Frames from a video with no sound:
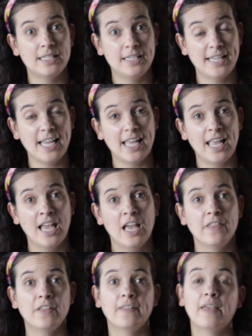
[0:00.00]
today
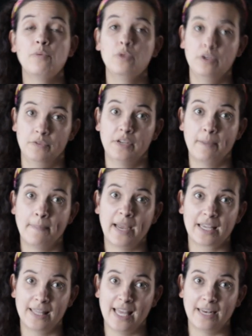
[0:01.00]
than they would have done
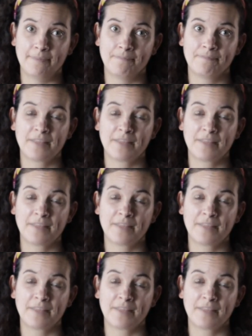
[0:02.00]
back then.